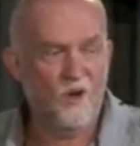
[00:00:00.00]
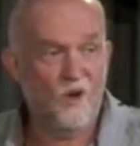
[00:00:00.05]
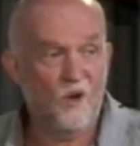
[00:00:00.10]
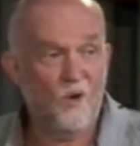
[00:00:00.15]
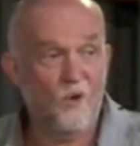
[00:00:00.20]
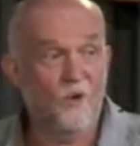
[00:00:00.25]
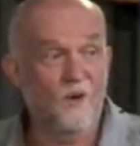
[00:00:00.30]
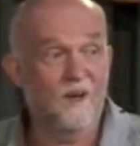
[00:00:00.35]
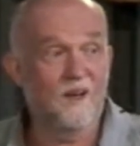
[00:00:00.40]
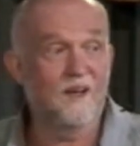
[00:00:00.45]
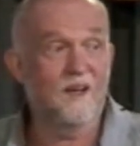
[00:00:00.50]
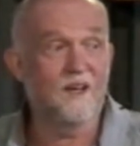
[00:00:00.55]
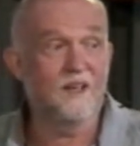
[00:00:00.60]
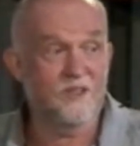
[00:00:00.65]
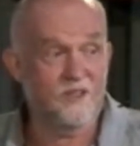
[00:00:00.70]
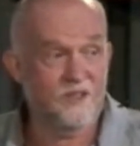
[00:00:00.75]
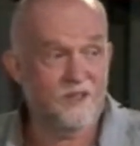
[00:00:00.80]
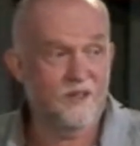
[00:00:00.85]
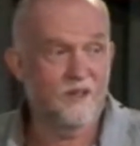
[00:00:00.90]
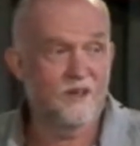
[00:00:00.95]
or at
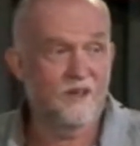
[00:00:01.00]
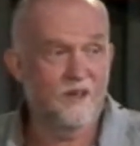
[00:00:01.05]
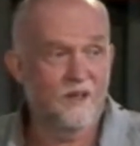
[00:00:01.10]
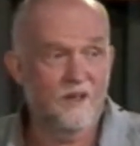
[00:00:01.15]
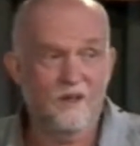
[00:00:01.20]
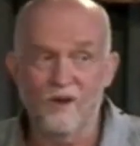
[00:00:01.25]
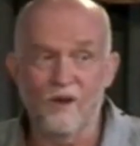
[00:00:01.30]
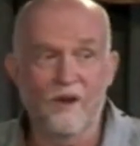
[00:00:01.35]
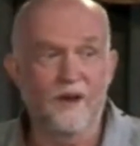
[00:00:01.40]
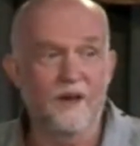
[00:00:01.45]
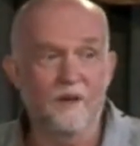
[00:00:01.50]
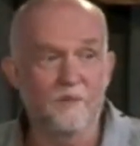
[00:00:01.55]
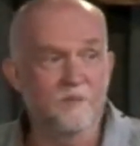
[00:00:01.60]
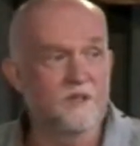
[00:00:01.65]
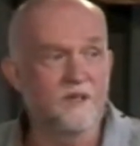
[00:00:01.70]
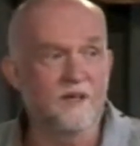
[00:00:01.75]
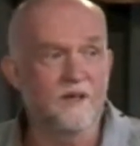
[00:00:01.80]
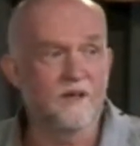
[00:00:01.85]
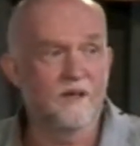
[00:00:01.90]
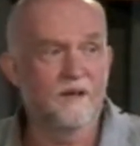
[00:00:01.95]
least not
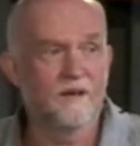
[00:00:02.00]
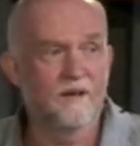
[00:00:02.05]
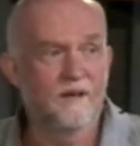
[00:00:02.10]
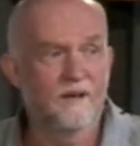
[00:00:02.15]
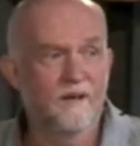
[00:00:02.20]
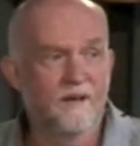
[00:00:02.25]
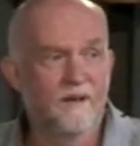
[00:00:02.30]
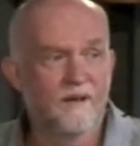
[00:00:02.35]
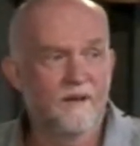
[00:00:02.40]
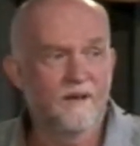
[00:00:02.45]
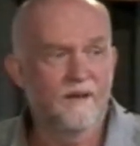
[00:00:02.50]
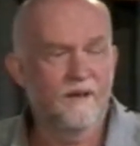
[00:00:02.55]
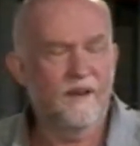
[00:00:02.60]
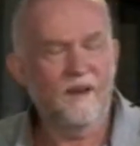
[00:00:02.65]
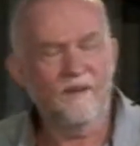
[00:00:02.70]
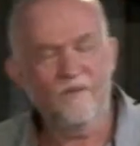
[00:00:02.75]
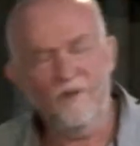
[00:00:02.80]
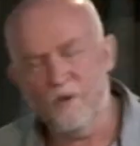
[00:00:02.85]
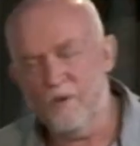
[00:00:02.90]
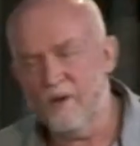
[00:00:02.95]
empty.
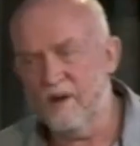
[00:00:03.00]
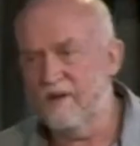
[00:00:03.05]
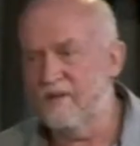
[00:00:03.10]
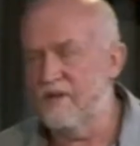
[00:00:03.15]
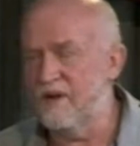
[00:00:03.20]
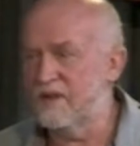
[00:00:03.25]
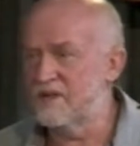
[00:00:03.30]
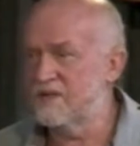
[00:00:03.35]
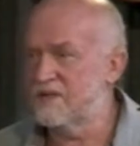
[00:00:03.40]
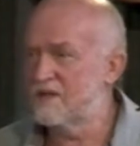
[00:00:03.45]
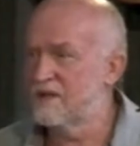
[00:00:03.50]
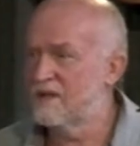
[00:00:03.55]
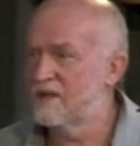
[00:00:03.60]
Every one of us